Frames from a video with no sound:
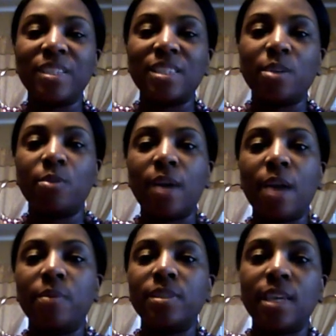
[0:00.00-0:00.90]
So
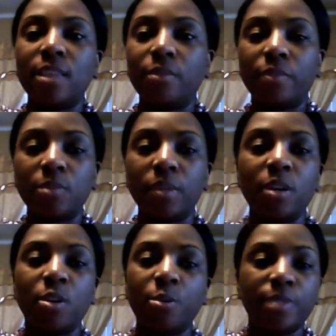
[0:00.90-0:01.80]
I would say the first week
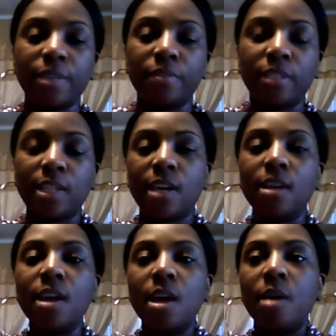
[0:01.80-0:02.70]
home, definitely not.
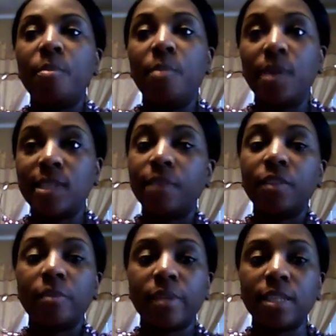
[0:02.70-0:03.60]
But
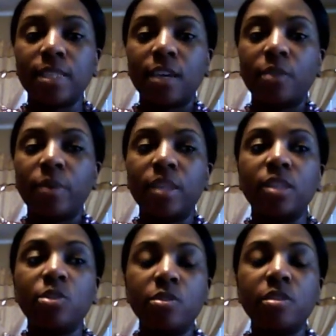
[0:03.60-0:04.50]
definitely by the second week,
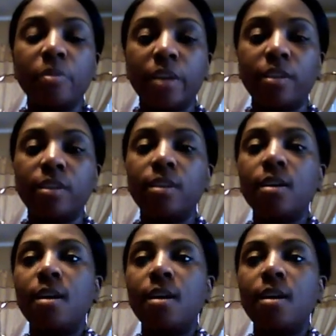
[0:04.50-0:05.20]
the sooner the better.